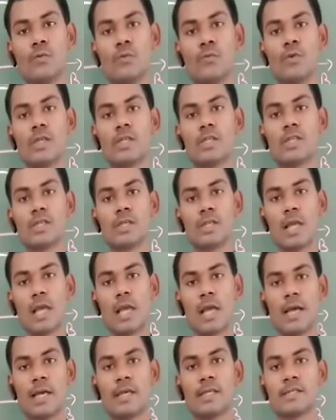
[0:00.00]
which
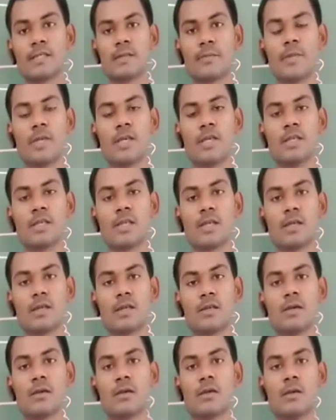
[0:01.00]
has the measure